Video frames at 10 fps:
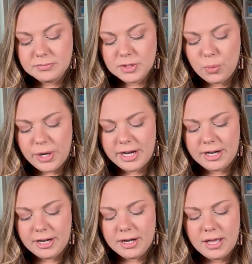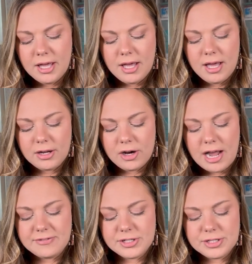where
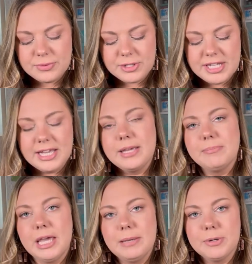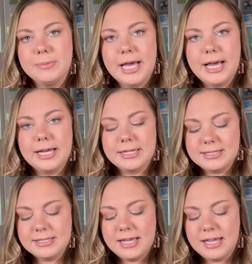crafters were taking paper
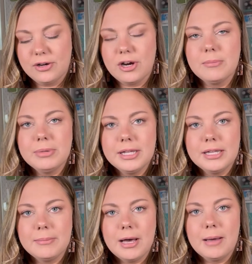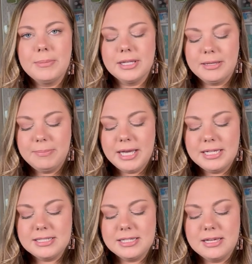bags and crumpling them up and then
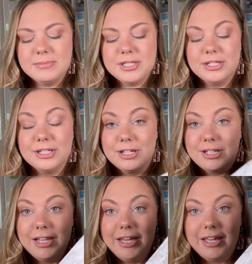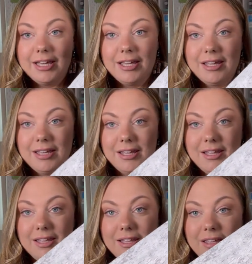painting them to look like
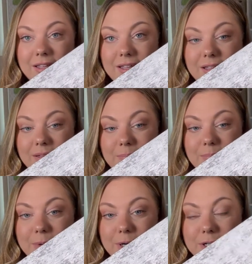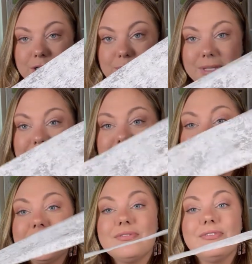birch, but this
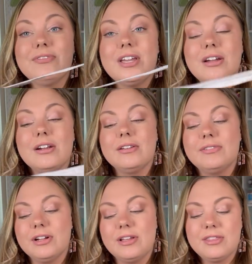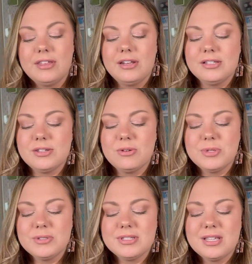is very, very thin. It's
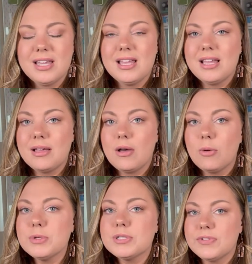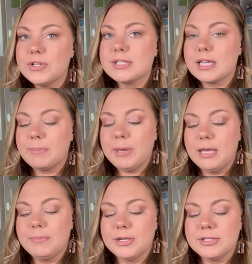almost, almost feels like
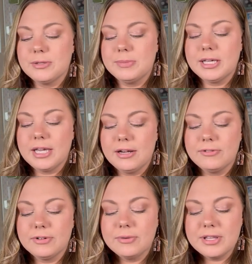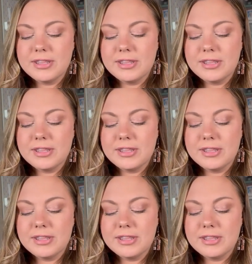paper, so be careful with